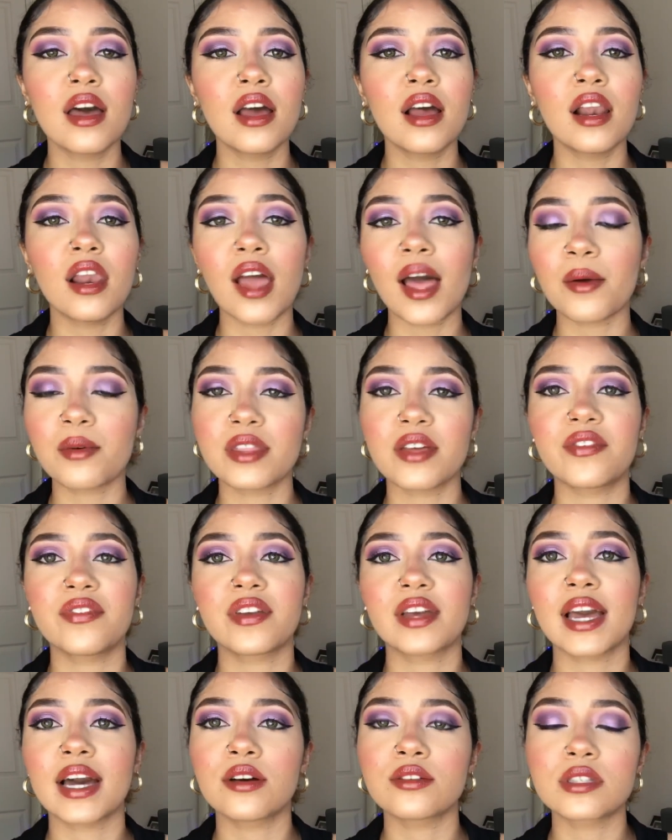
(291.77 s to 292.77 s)
like with
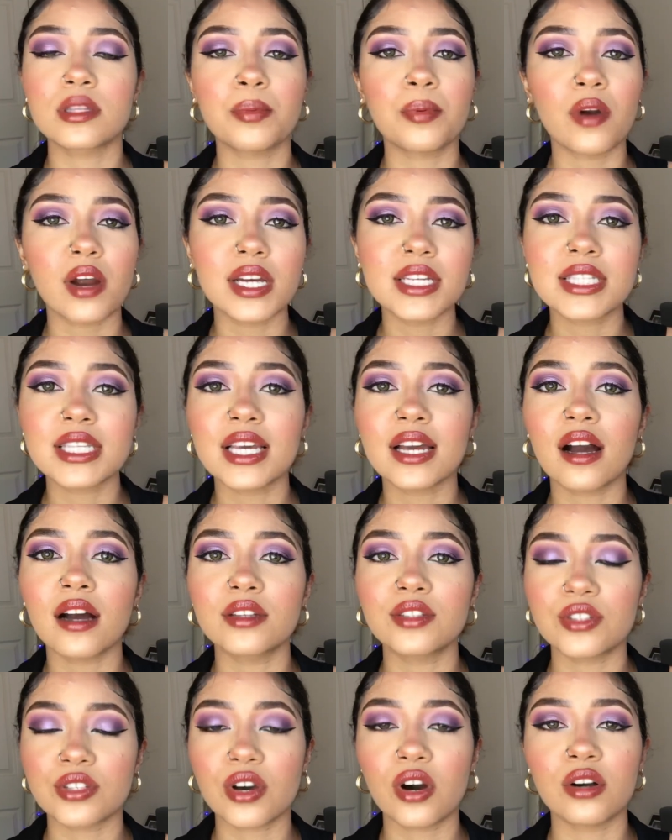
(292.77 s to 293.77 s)
everything else, the pricing, I
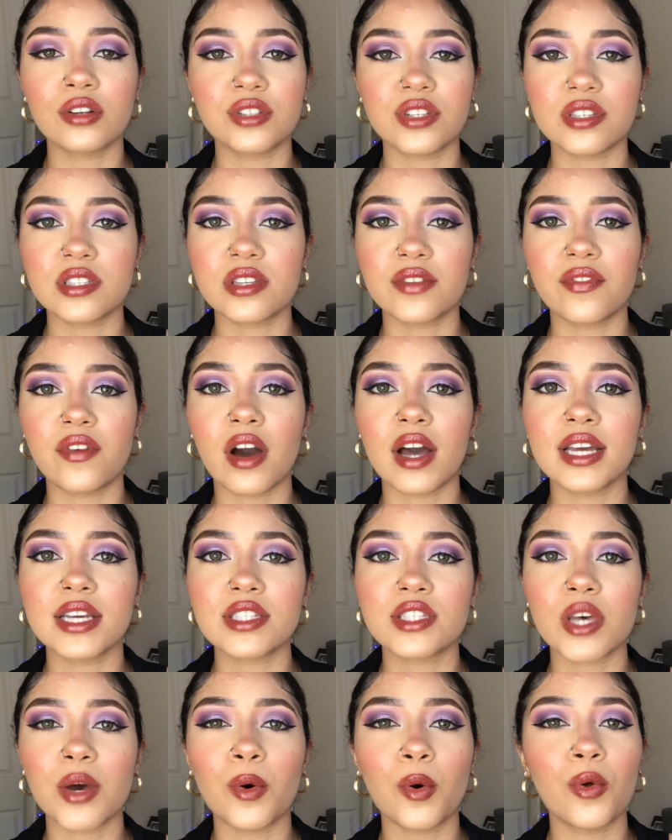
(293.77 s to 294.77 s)
just can't justify
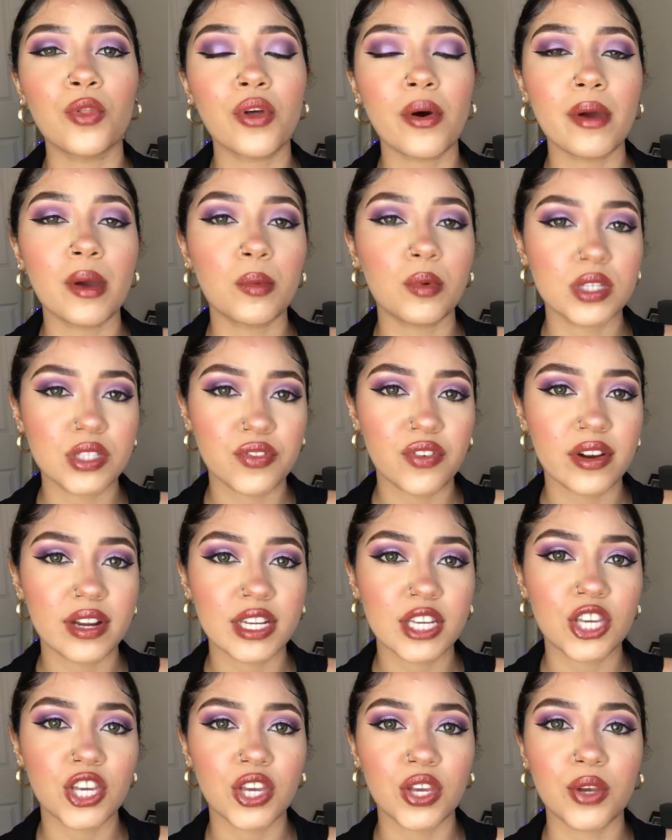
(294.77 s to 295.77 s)
it. So although it was very
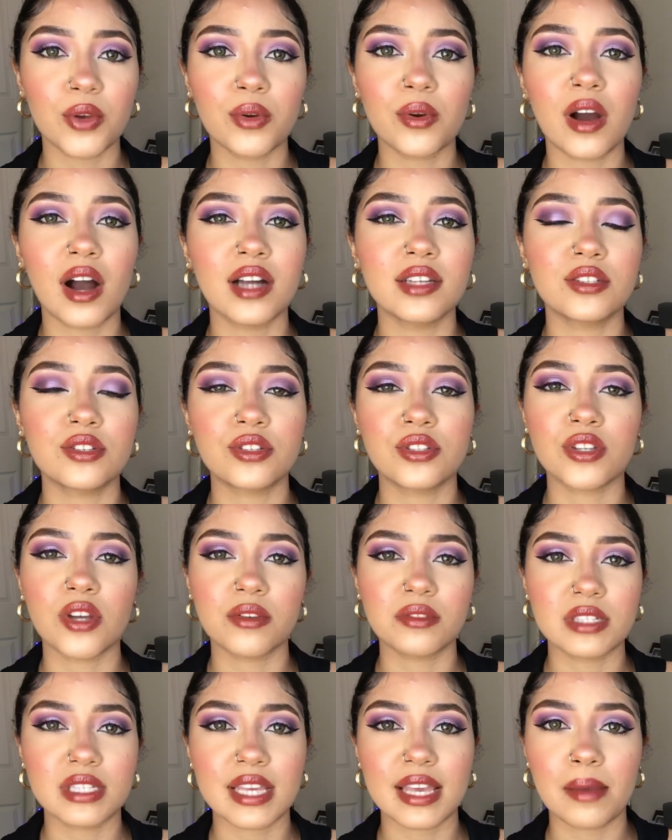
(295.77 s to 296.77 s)
cute, I just
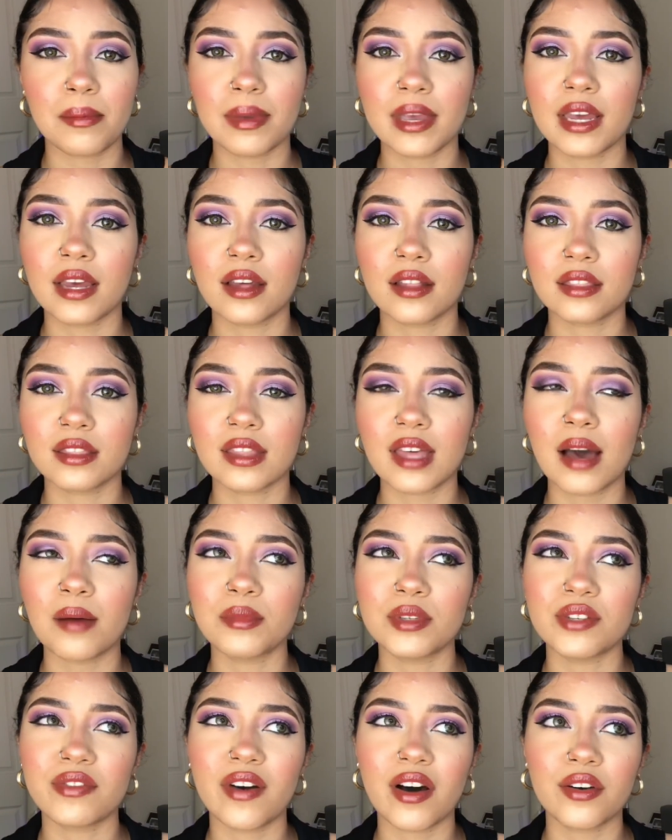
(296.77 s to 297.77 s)
don't see it being that
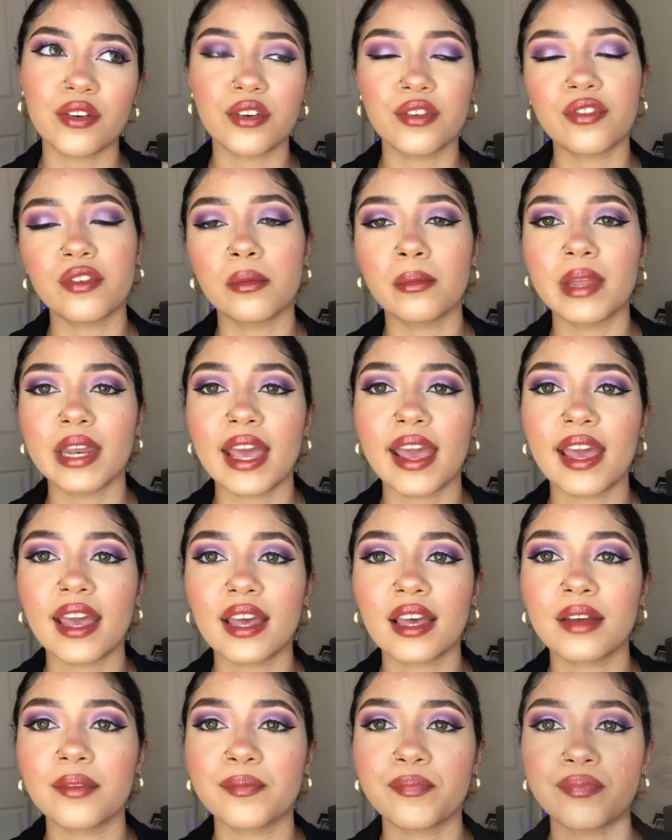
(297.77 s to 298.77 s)
much value for money.
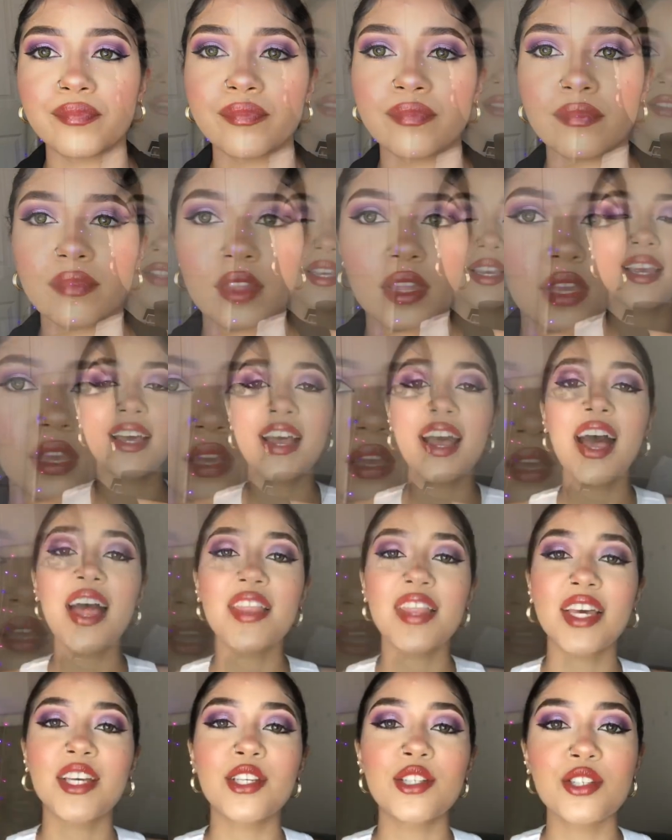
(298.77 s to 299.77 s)

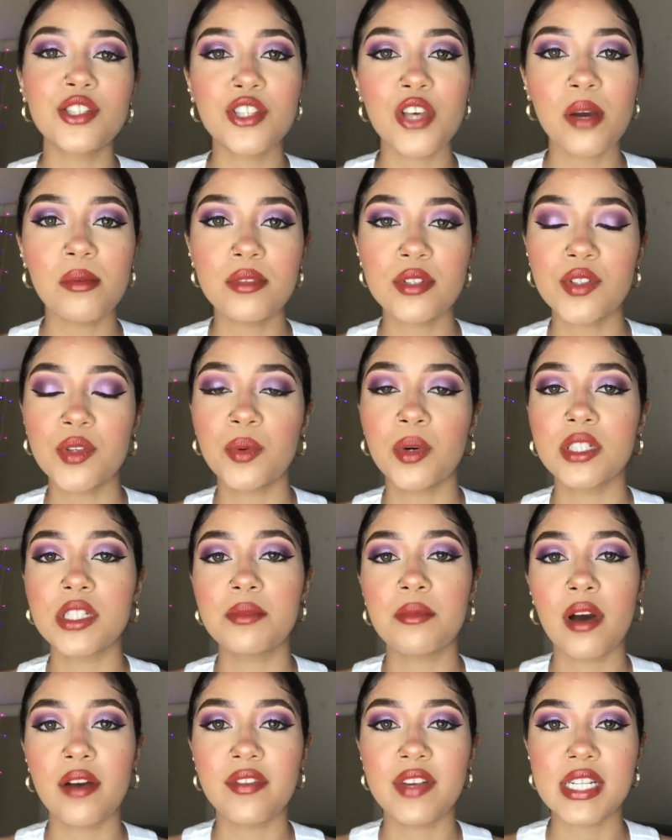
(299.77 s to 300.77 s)
Thank you so much for
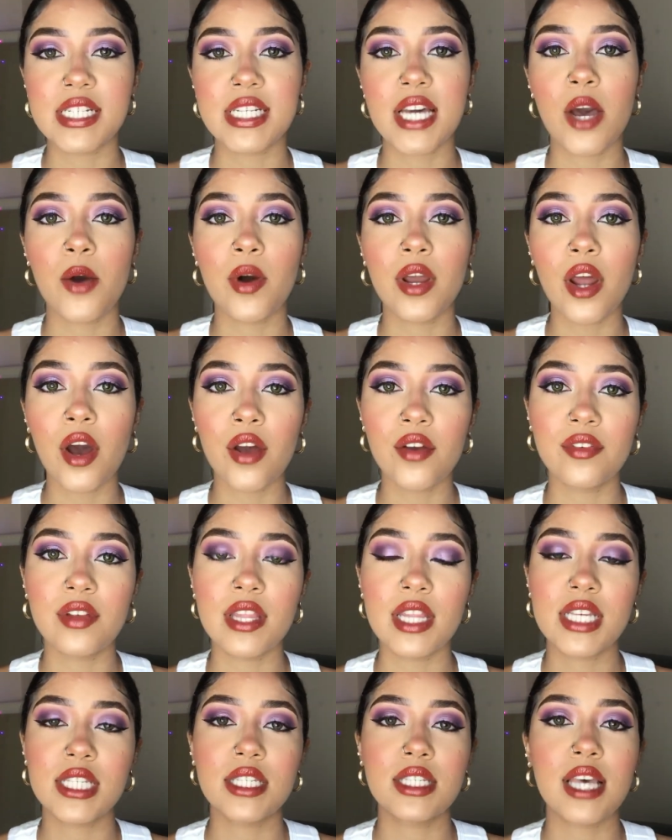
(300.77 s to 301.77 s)
watching my video, and hopefully
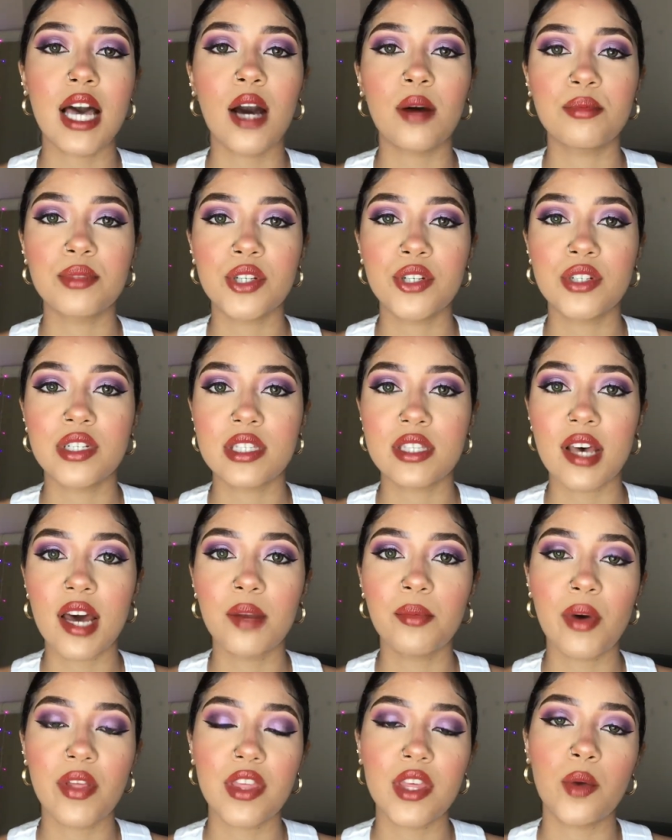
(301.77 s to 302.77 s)
this has helped you
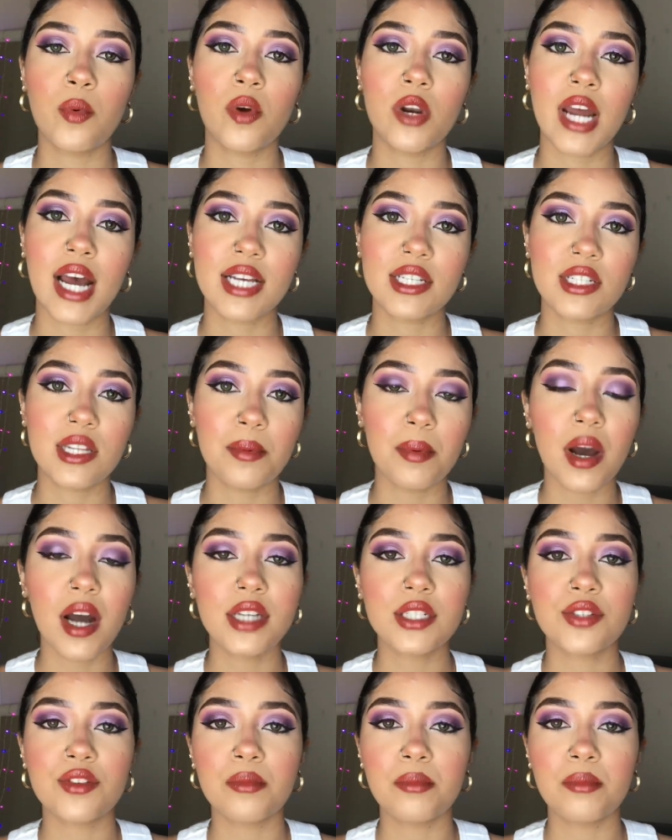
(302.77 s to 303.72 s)
decide whether you want to actually purchase from